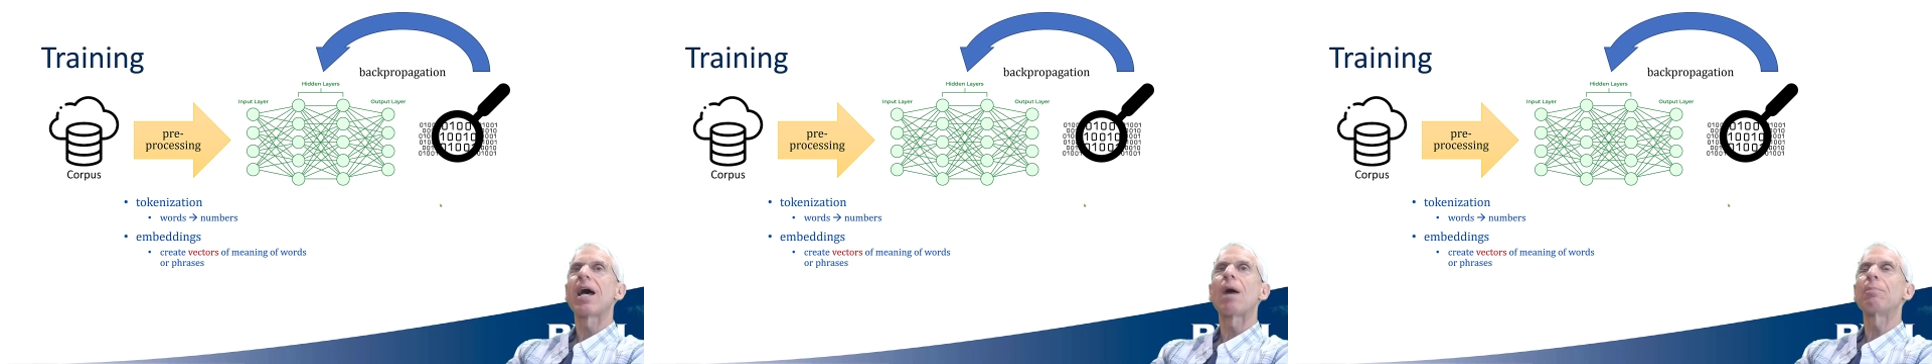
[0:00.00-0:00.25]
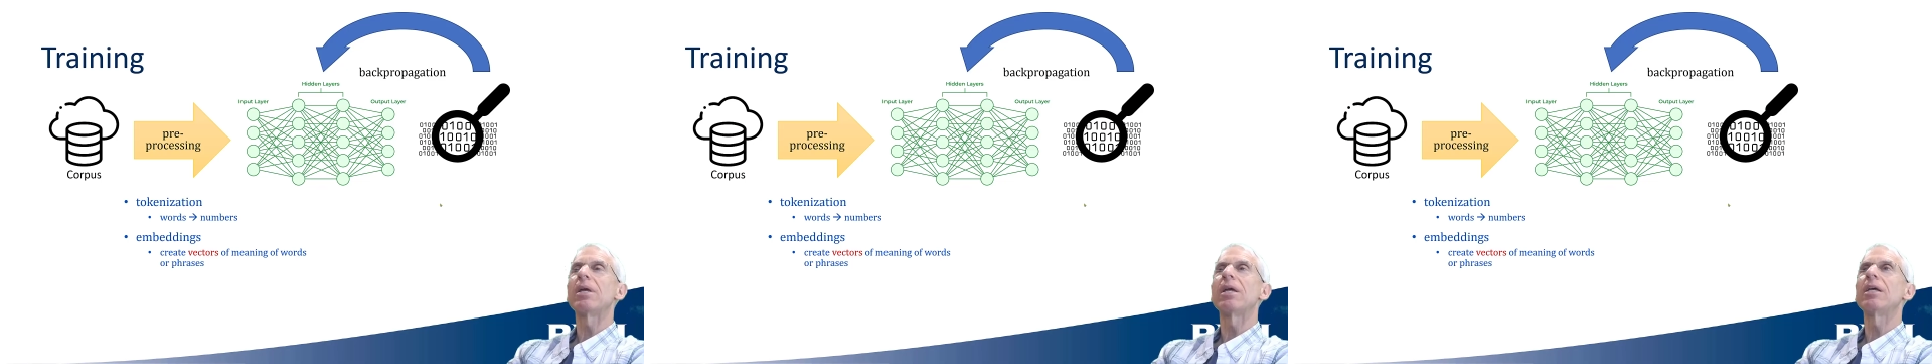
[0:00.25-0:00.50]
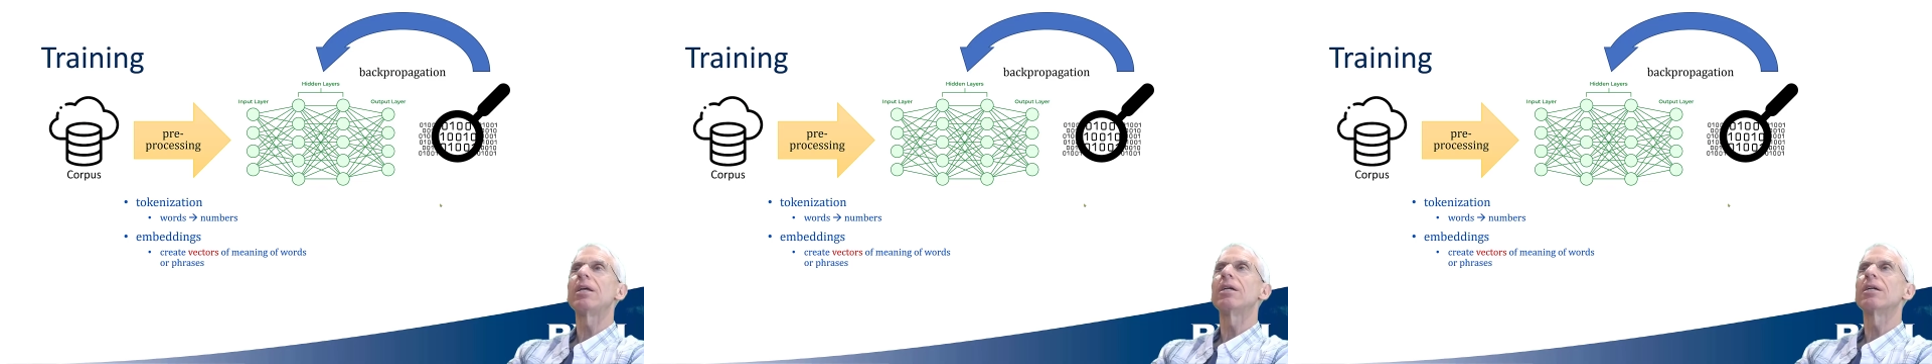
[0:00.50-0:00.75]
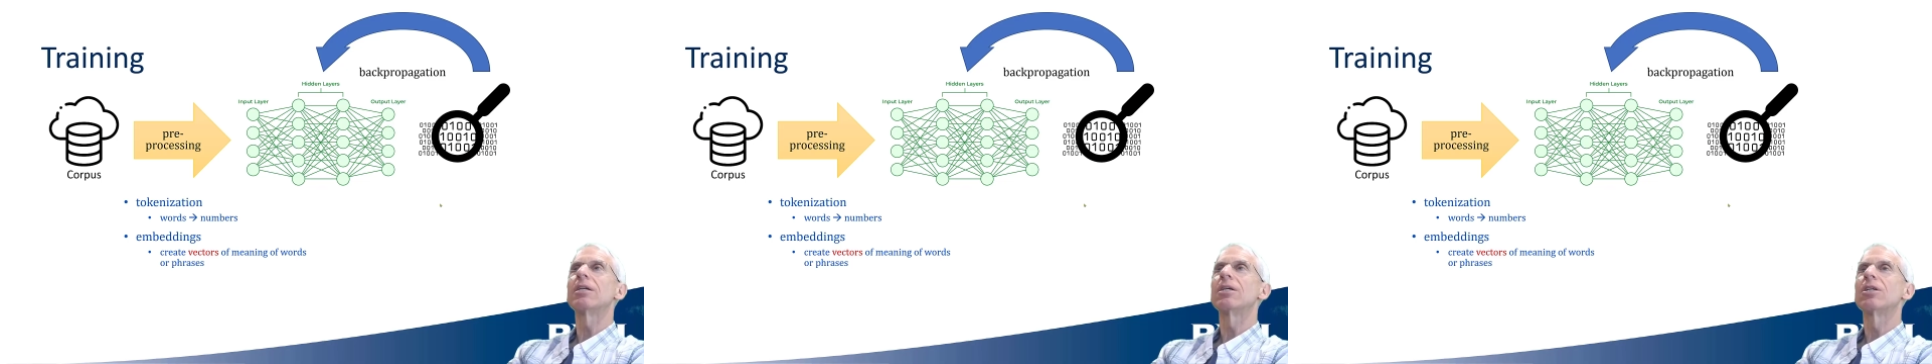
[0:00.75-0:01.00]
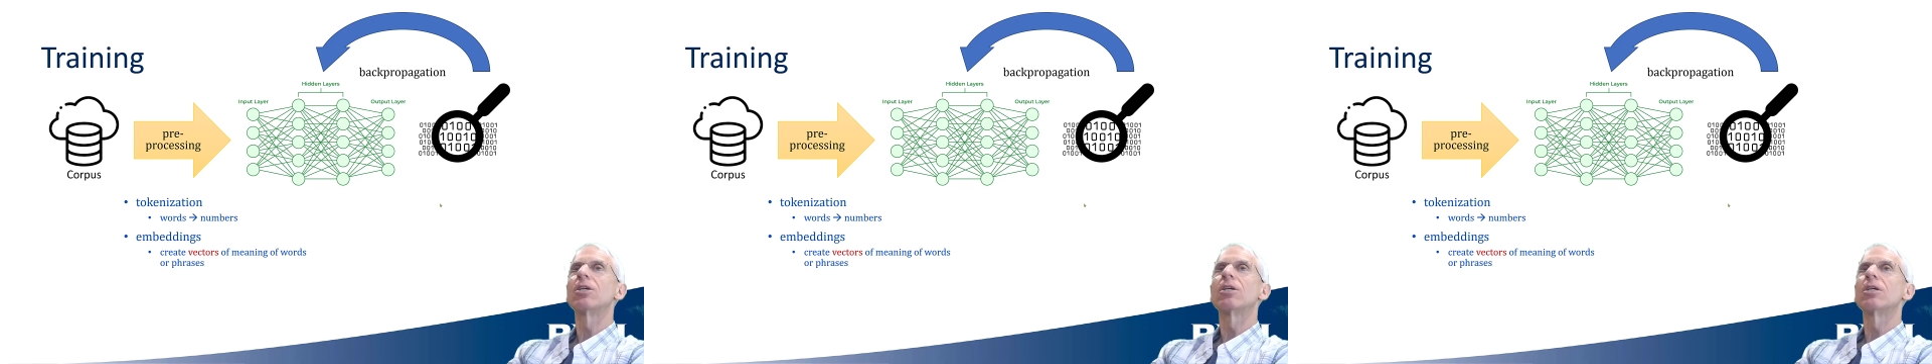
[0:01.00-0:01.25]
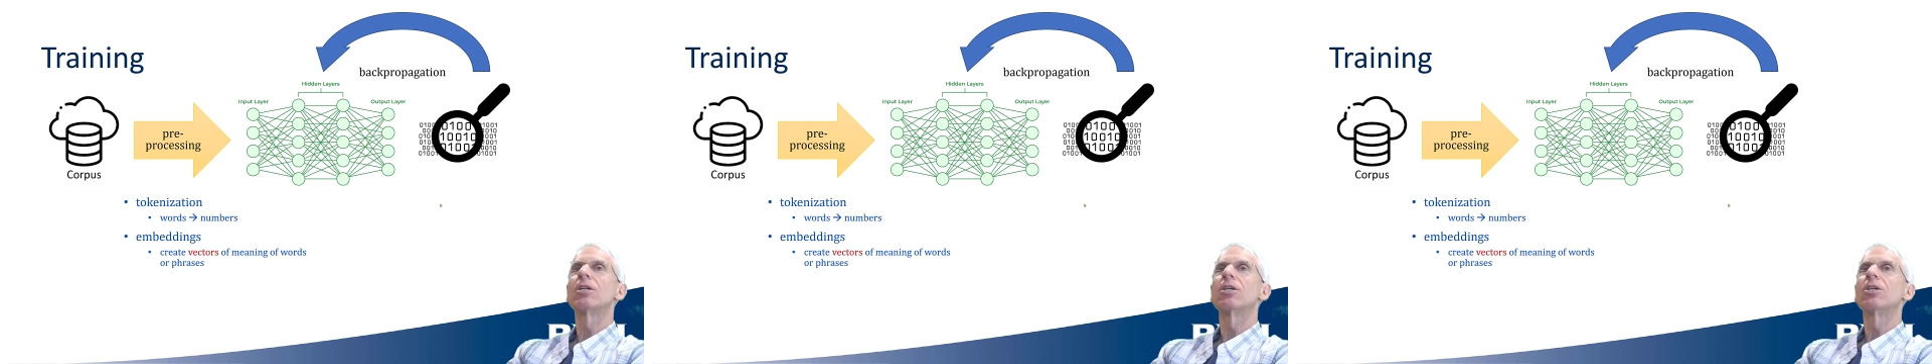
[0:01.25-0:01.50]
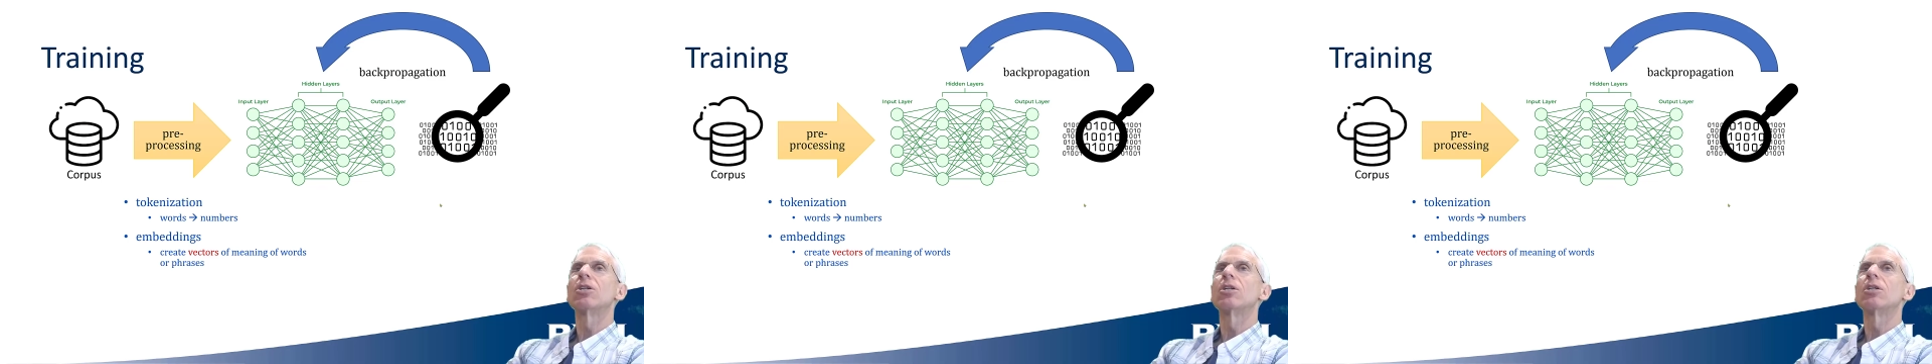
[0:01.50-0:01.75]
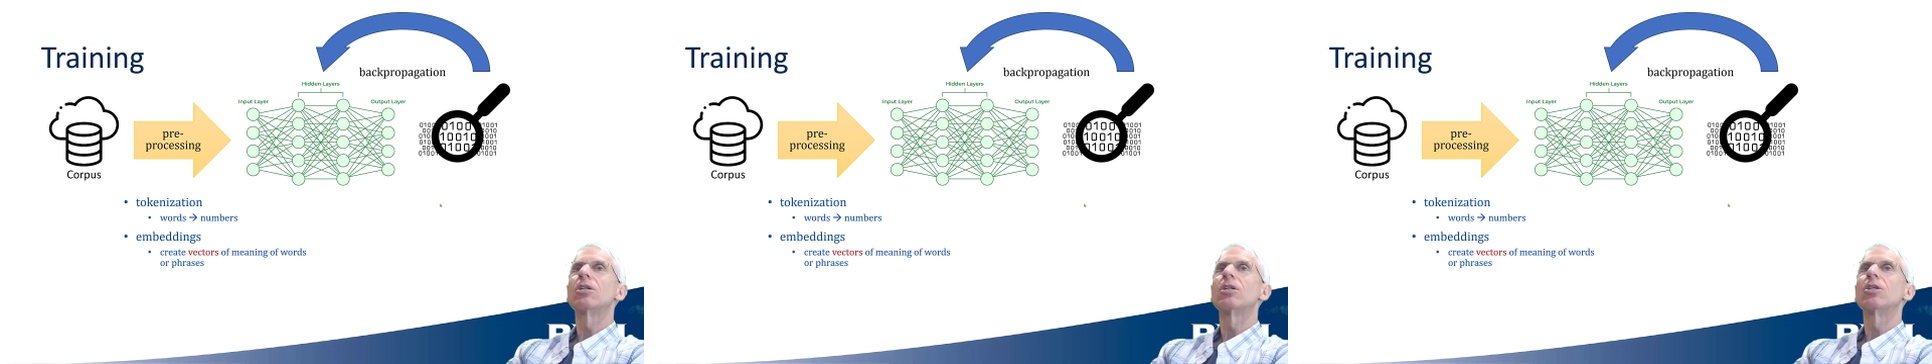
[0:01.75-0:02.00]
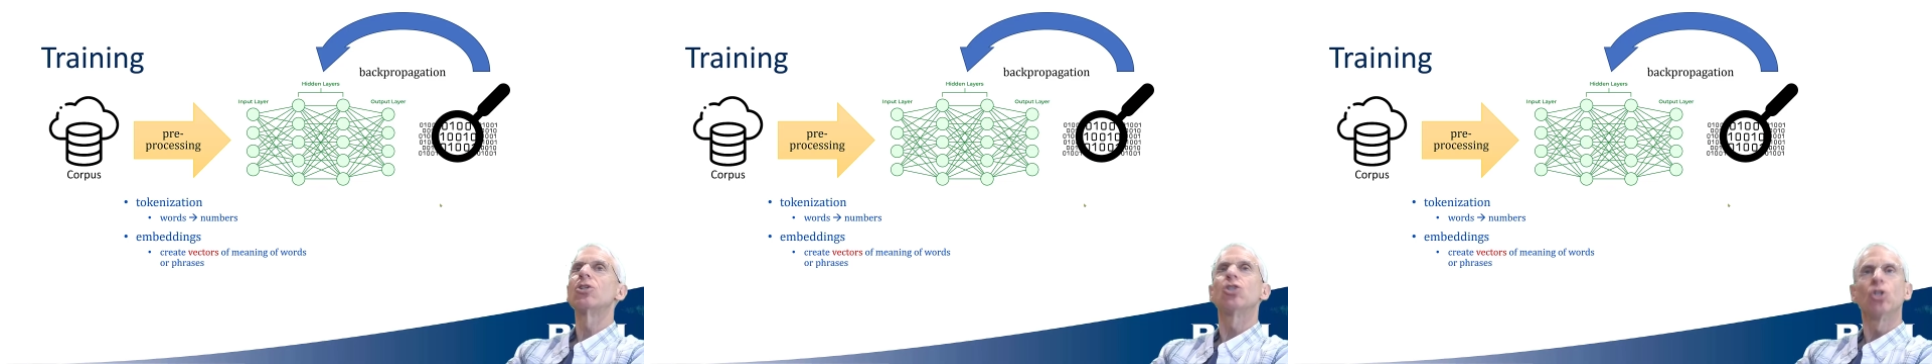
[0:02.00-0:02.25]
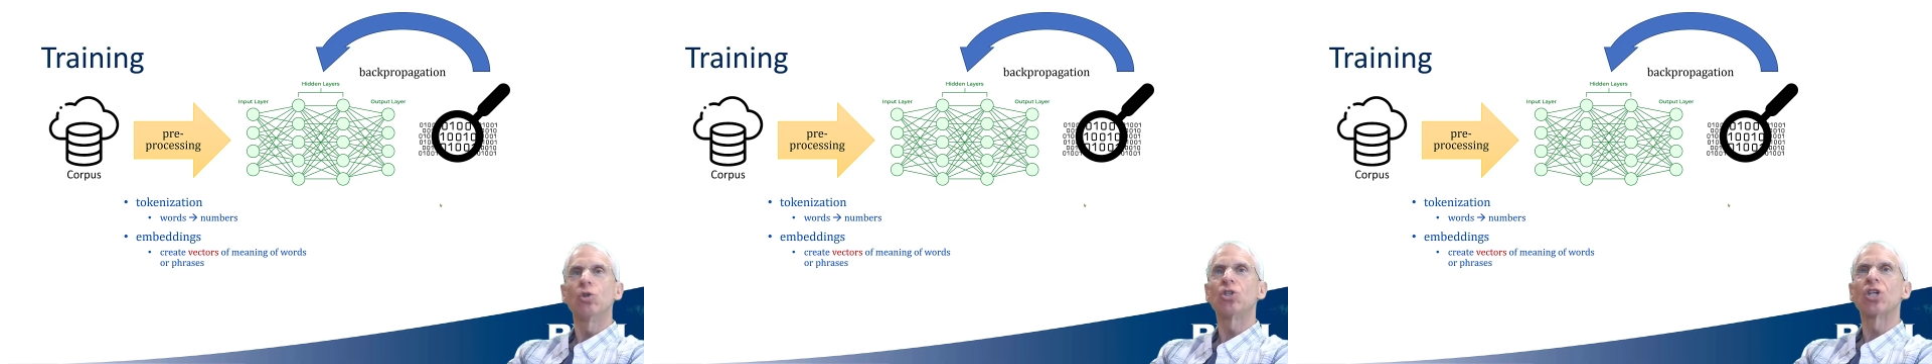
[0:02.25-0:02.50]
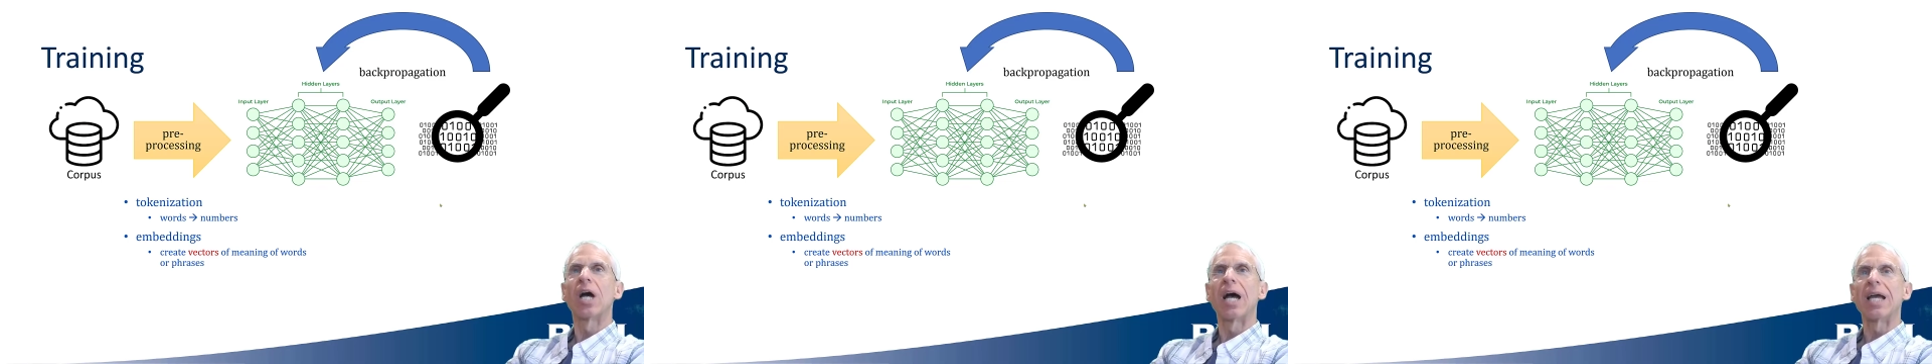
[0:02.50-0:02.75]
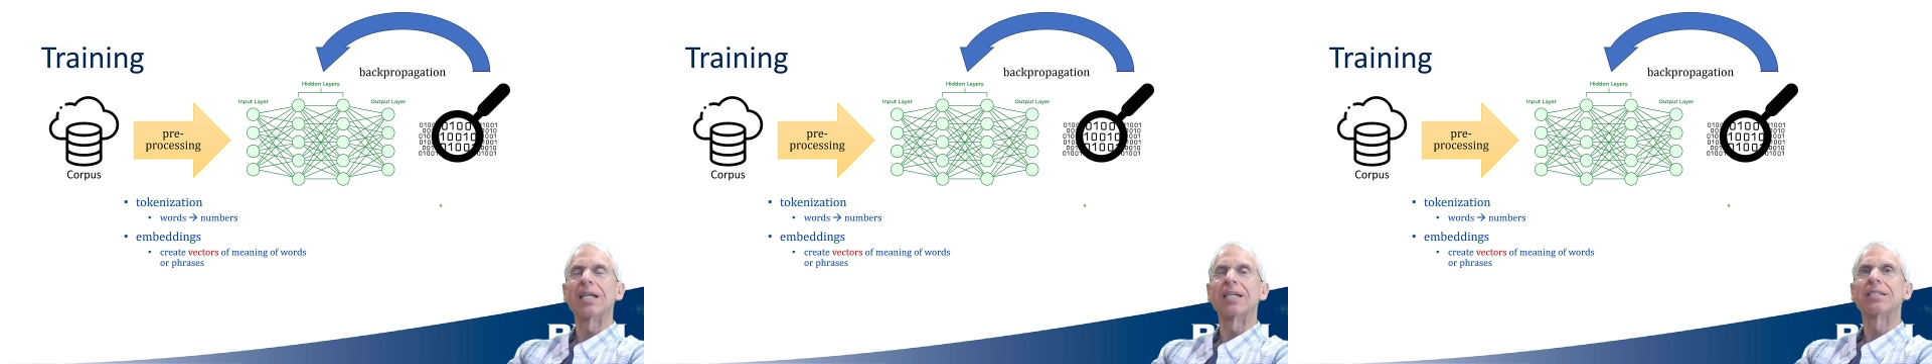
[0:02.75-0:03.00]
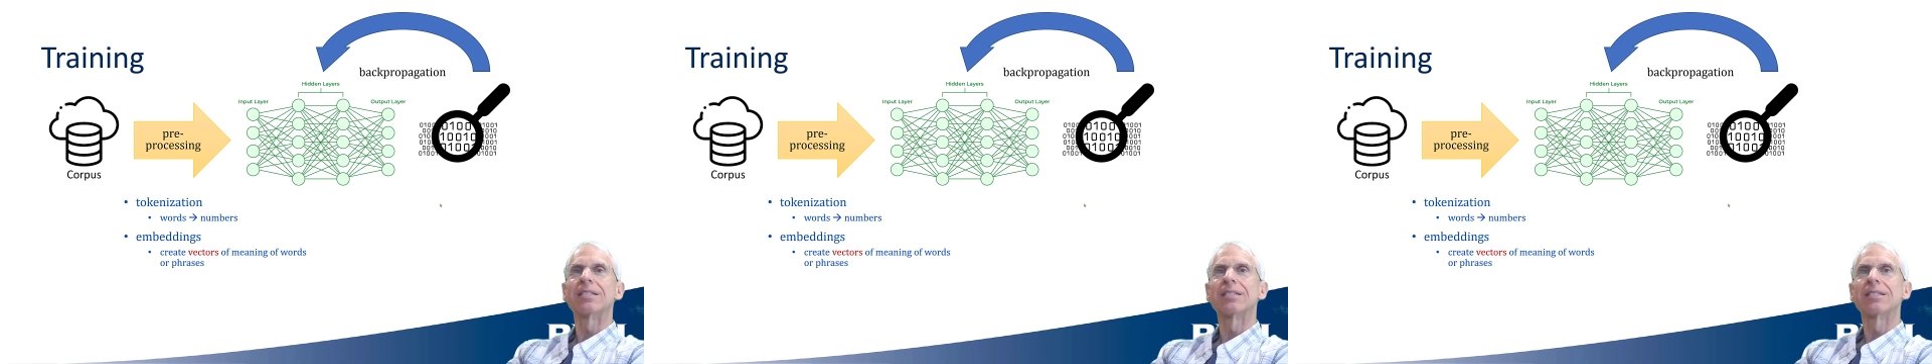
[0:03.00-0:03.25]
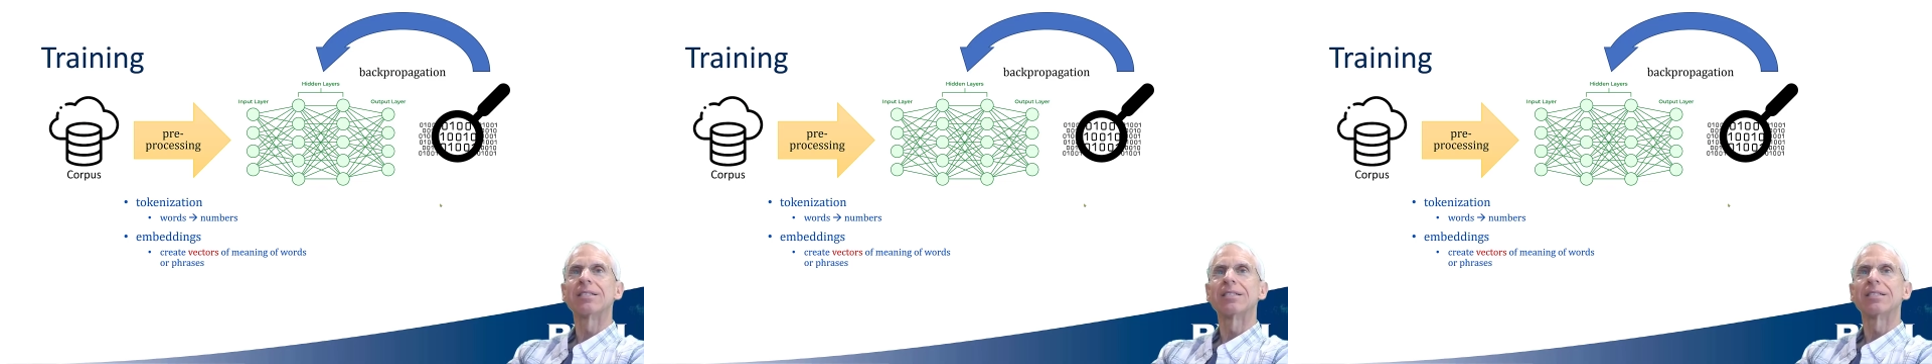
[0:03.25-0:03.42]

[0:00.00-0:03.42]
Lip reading: happy shoe shine.